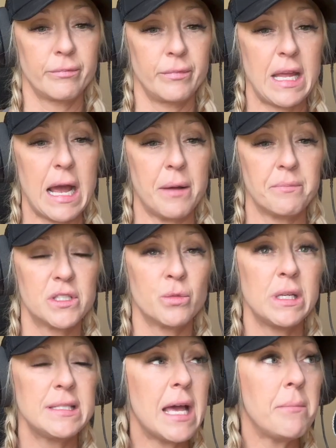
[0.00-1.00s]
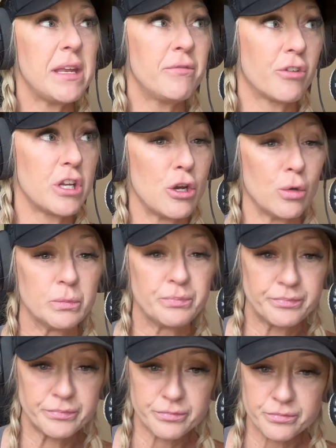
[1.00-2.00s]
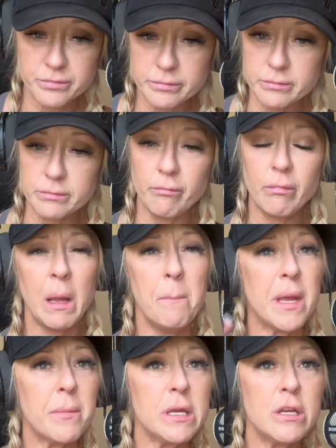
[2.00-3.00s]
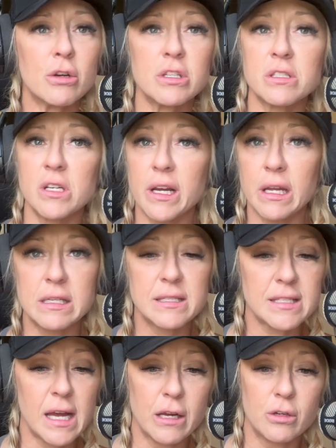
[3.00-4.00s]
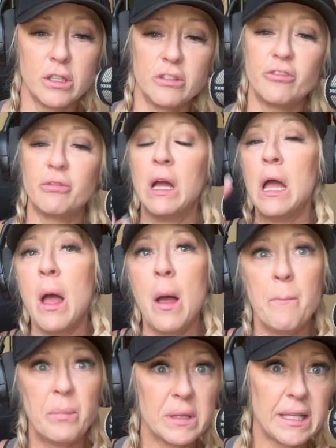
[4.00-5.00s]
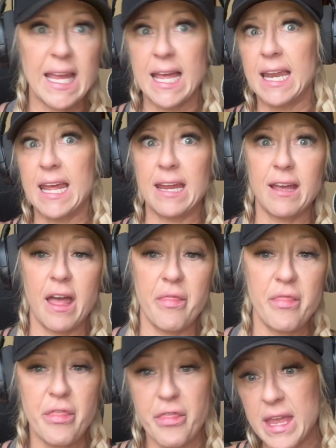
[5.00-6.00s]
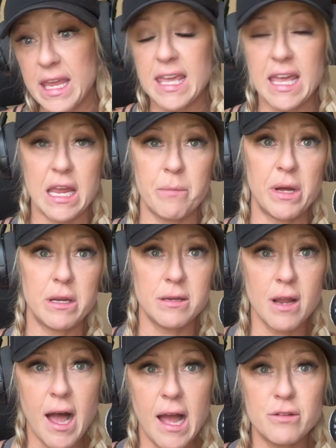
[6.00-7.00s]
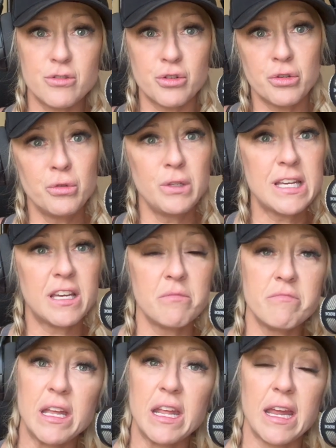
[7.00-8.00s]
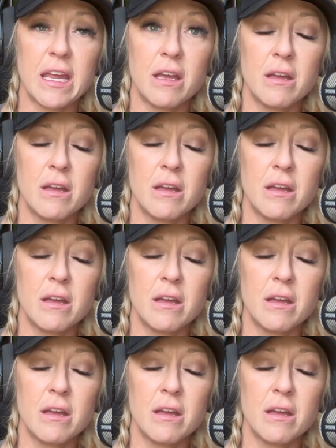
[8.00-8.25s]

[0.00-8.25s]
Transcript: Yeah. So what does that mean for you? Maybe you're stuck in a cycle of planning and thinking, but not truly committing.